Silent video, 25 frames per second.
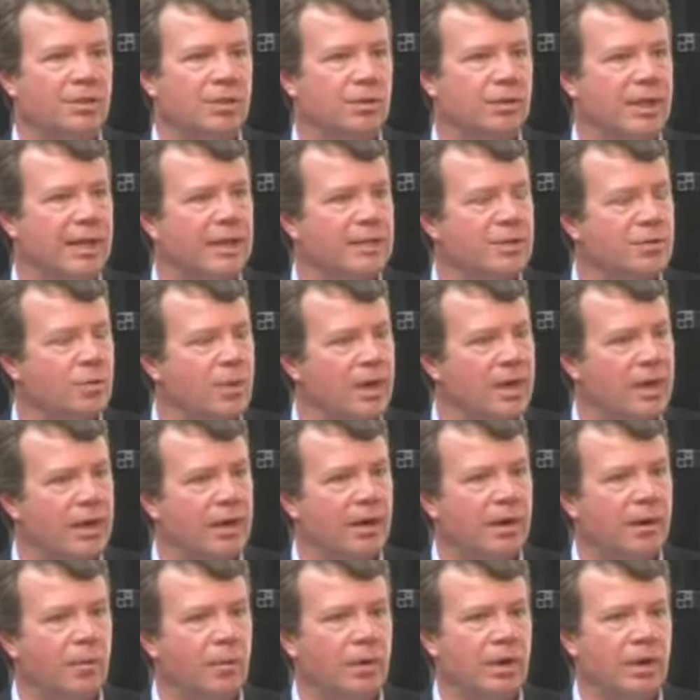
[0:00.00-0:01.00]
So that's one
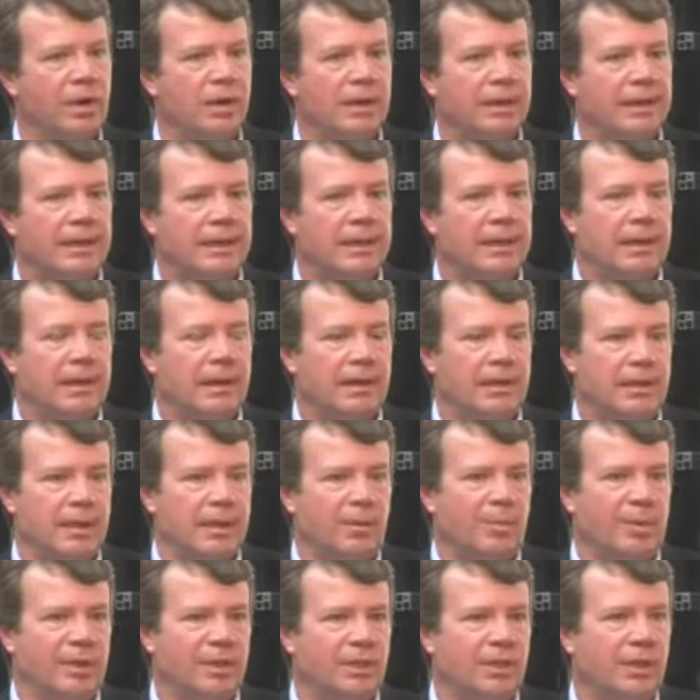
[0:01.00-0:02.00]
area where I
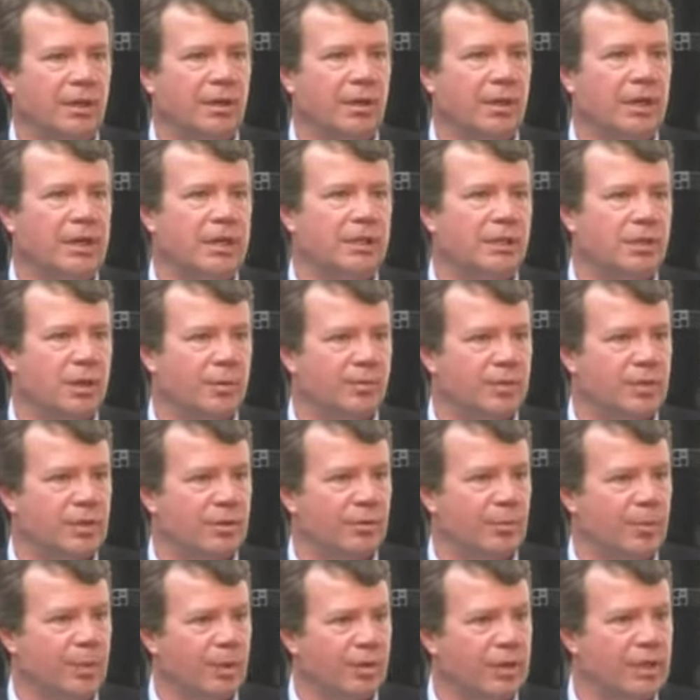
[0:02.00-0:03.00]
think, particularly in terms
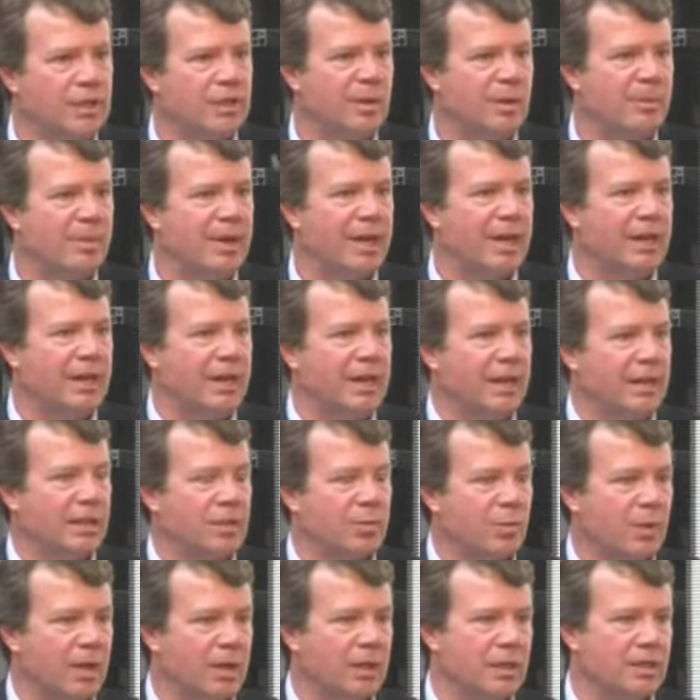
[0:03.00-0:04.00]
of policy making,
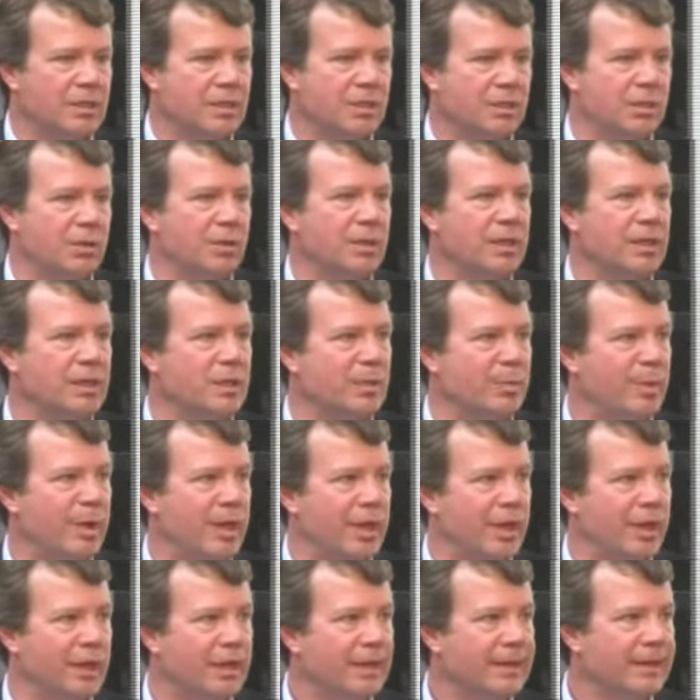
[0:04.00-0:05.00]
as well as students
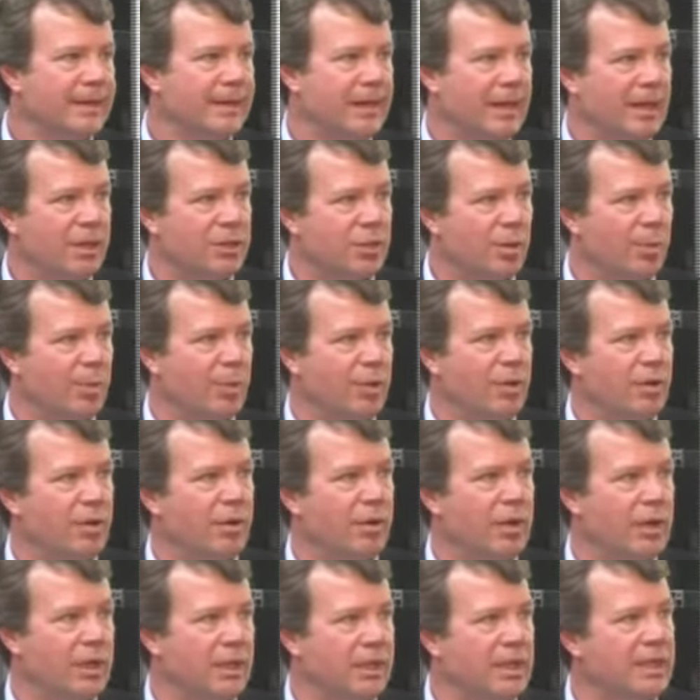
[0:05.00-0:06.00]
being
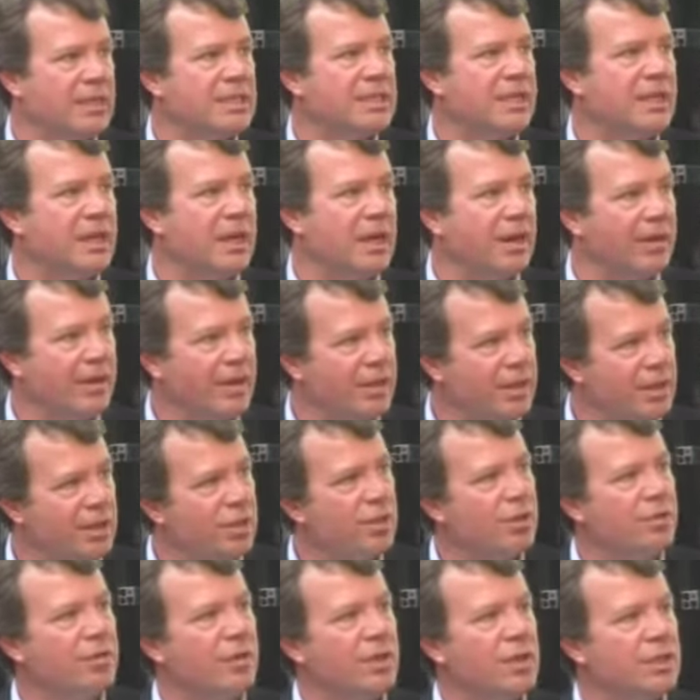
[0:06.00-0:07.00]
entrepreneurial, that's an area, the
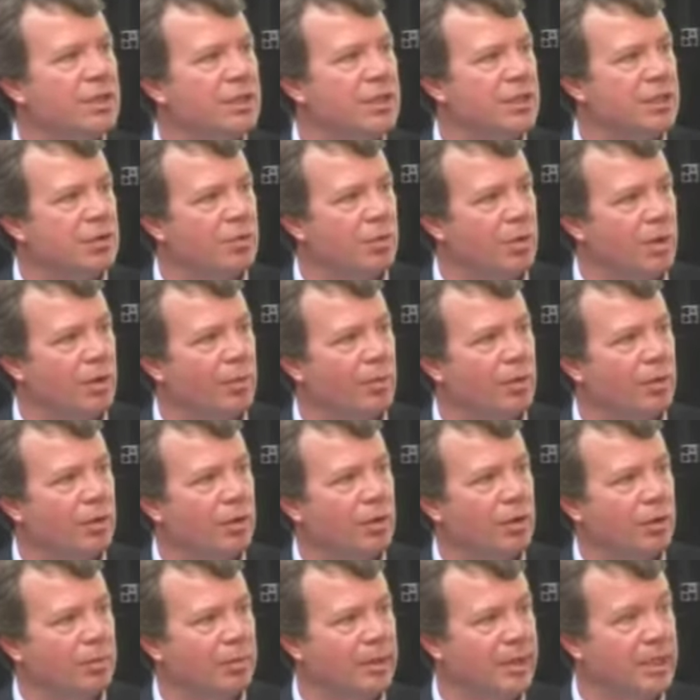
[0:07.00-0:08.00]
universities, where more
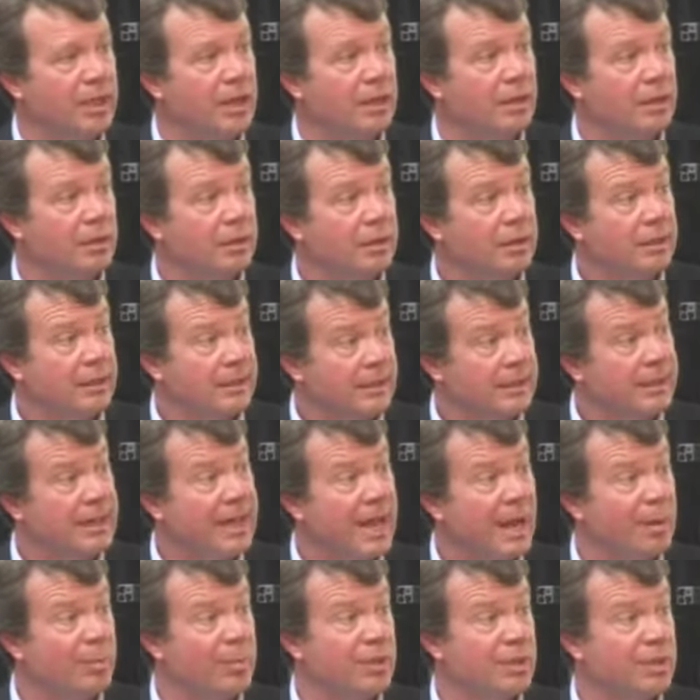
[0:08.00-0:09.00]
could be done, the
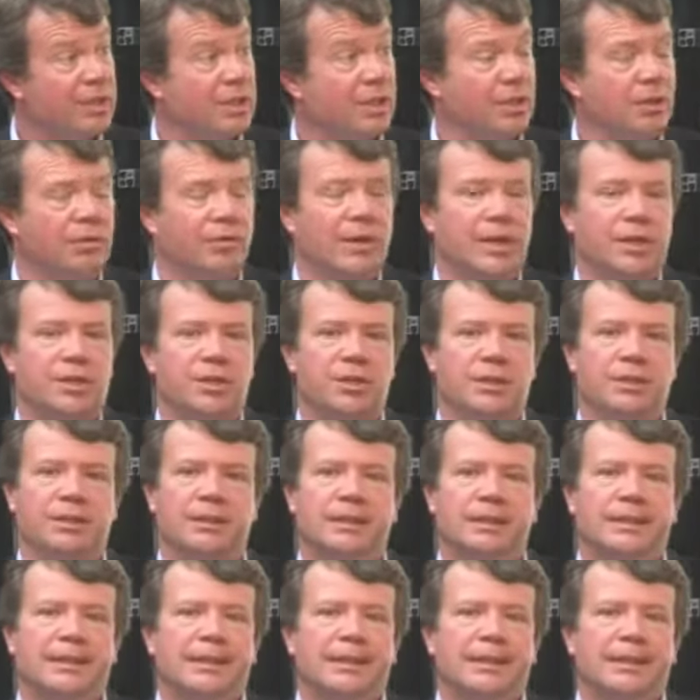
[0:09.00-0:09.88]
campus innovation.